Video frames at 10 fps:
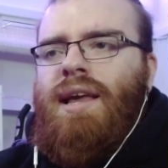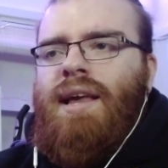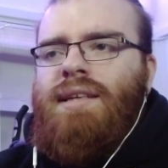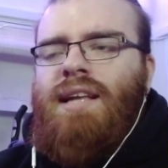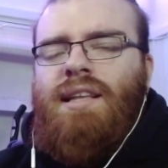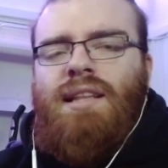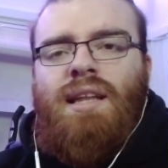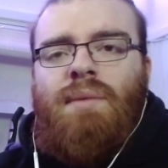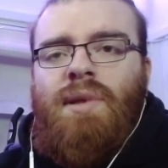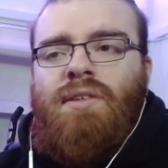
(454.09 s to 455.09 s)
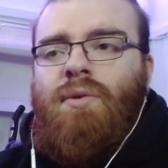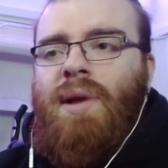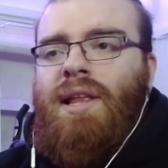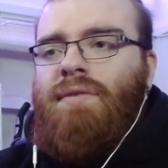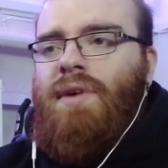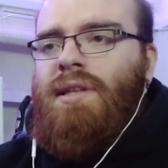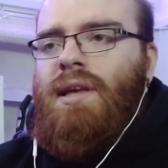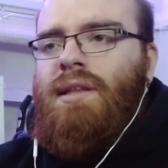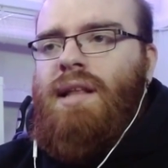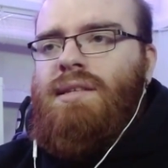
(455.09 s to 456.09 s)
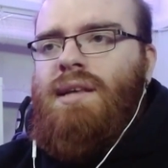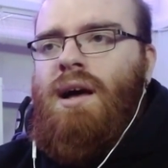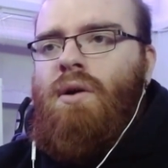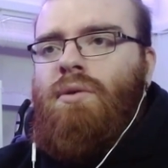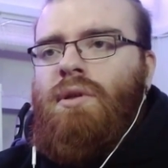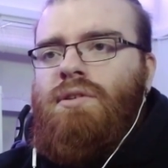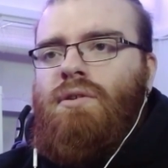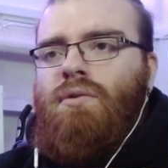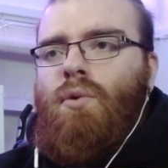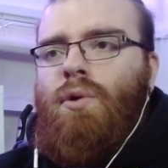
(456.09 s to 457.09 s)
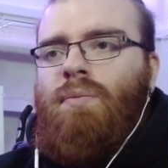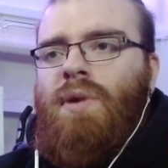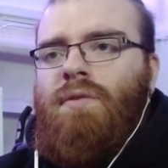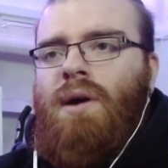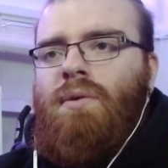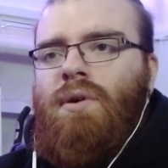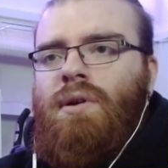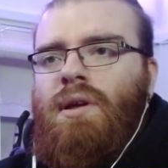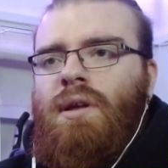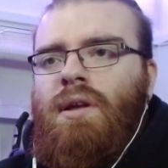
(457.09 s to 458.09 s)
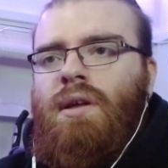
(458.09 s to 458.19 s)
It's getting a little bit repetitive, I think that's how the song will be from now on.